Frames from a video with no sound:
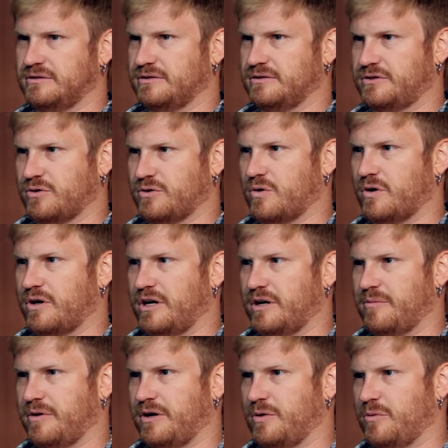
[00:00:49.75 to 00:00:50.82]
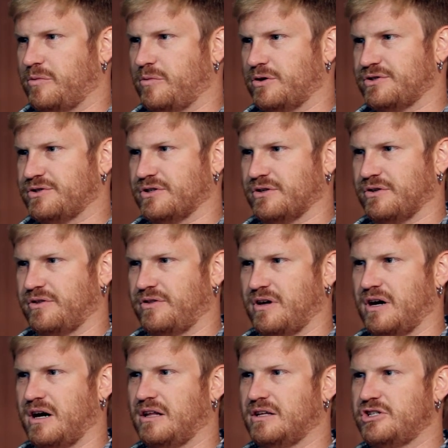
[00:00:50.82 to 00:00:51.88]
story and my own personal
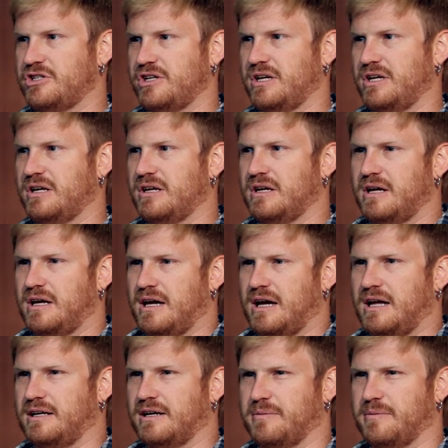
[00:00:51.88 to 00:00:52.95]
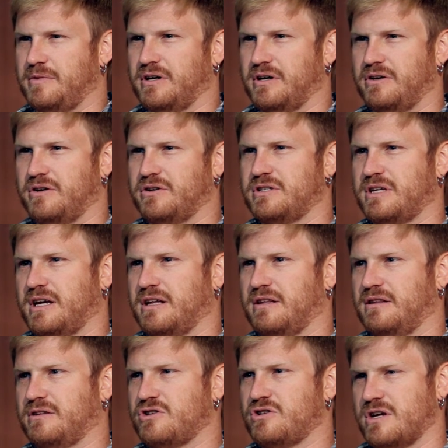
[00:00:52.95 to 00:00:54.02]
theology had come to
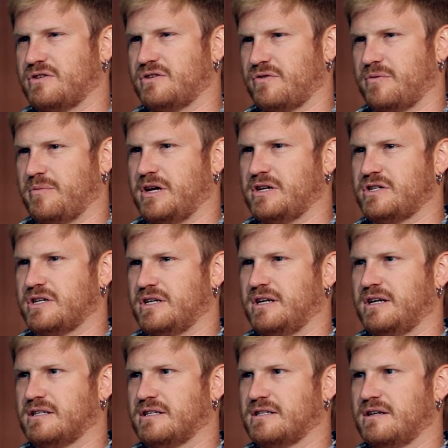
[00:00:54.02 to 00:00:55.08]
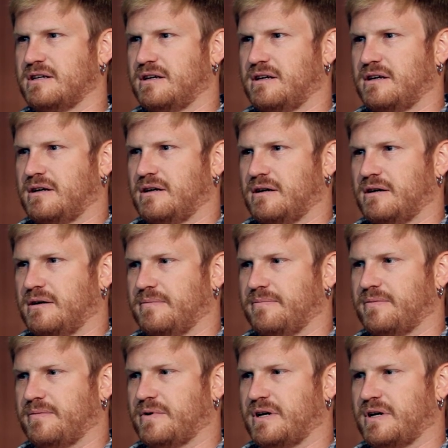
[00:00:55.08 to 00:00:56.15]
understand transformation as
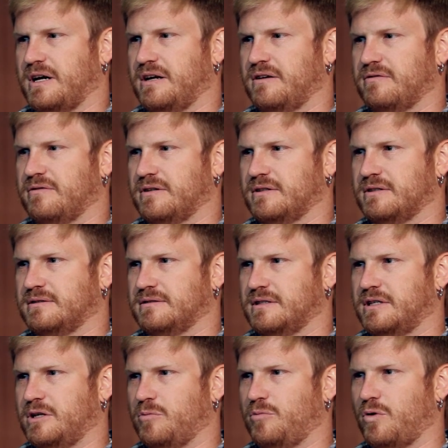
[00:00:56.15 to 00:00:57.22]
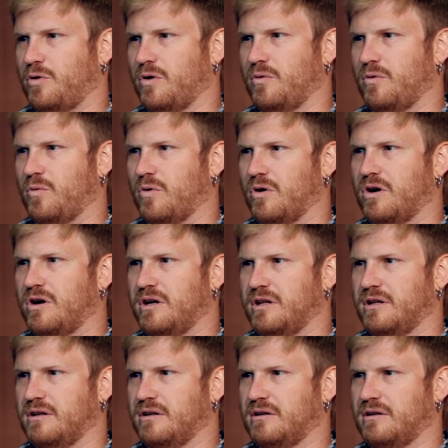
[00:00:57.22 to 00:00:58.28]
kind of an important word
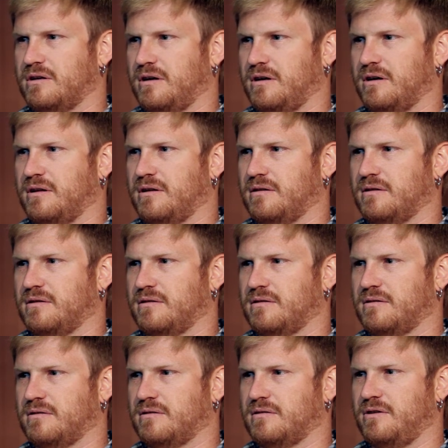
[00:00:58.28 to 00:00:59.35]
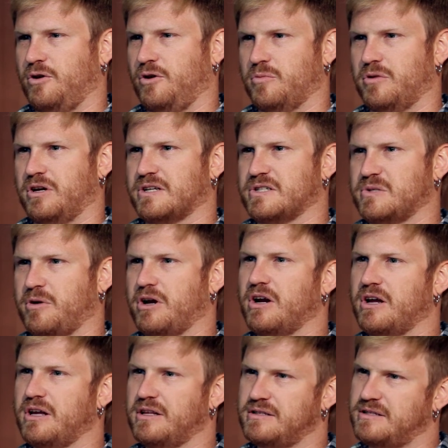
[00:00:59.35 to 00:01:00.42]
in the human
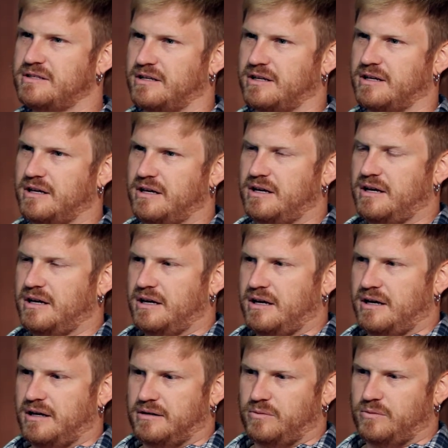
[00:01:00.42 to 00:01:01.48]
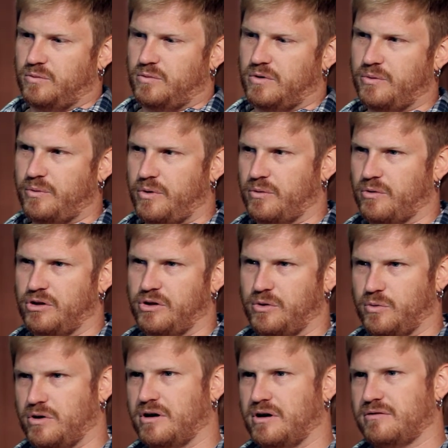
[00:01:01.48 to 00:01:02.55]
experience and what we really
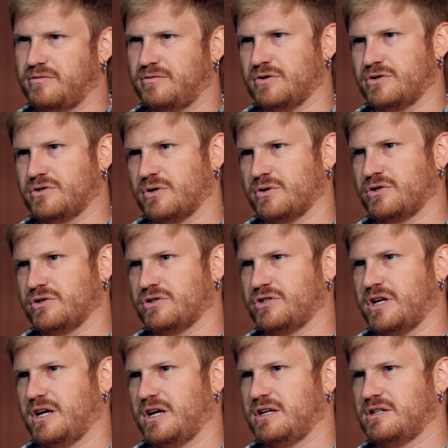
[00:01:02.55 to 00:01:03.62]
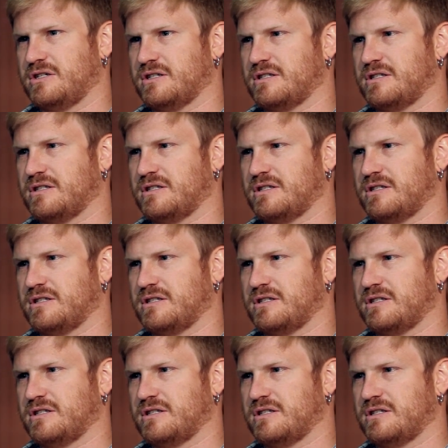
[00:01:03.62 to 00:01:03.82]
want for social change and